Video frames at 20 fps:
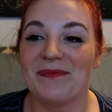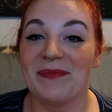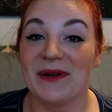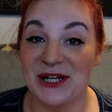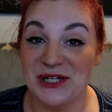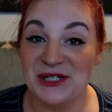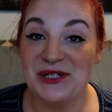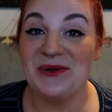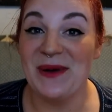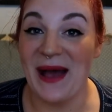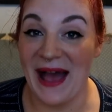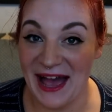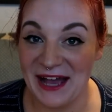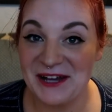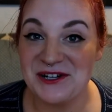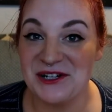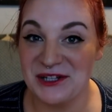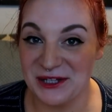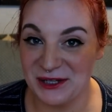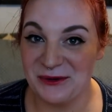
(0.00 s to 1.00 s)
but I do
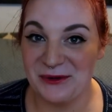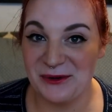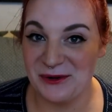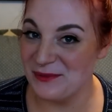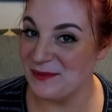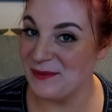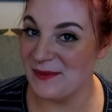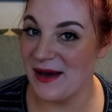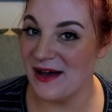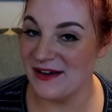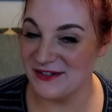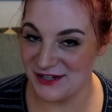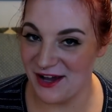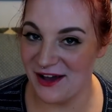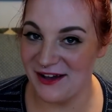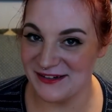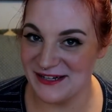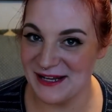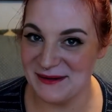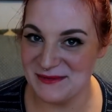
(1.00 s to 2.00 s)
actually groom a
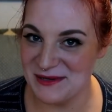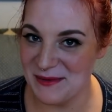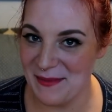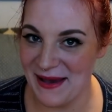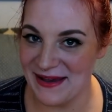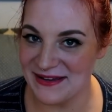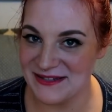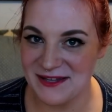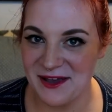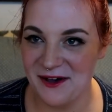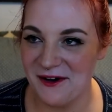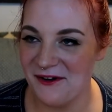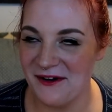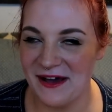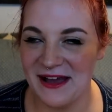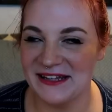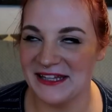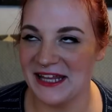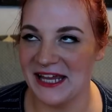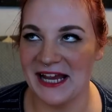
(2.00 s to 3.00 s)
dog named Tabasco,
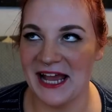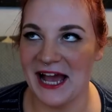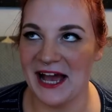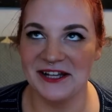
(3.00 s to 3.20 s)
and like,